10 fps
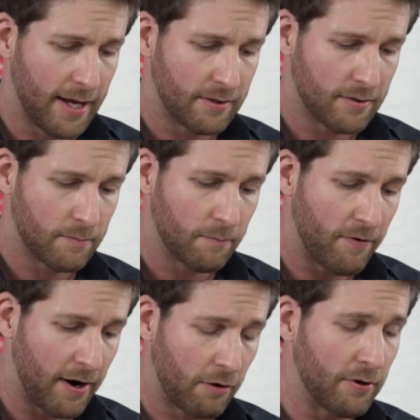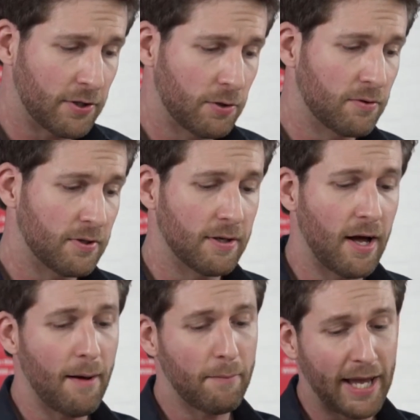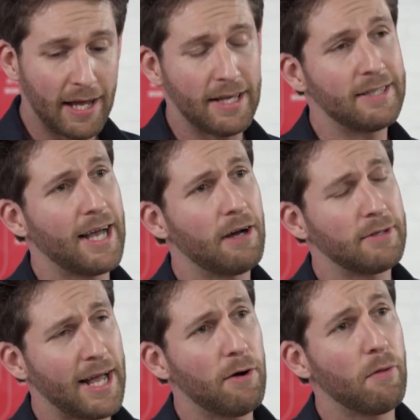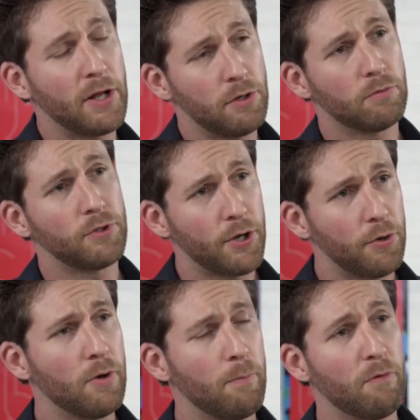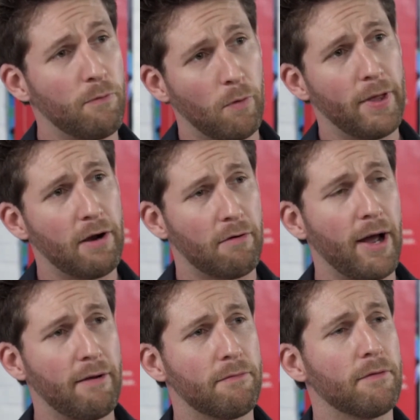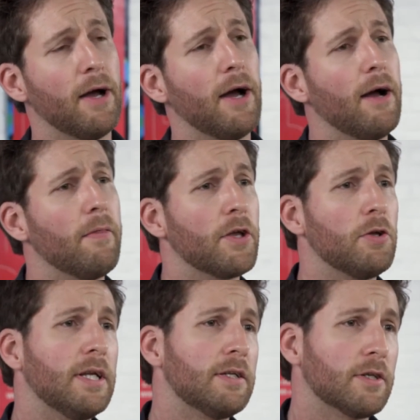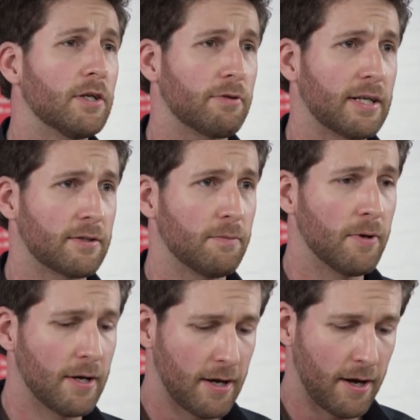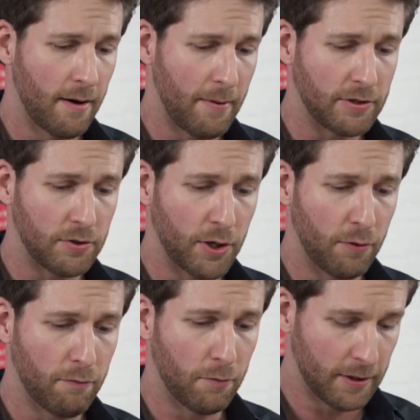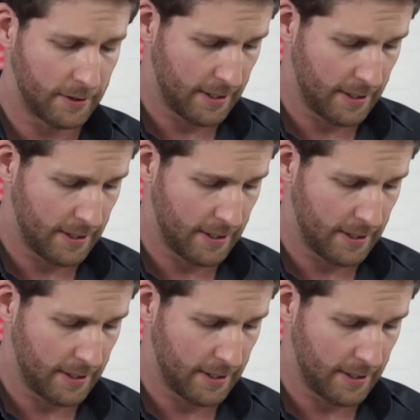it's very critical to get these out now, then you'll know before they arrive that you need to address them as you go forward.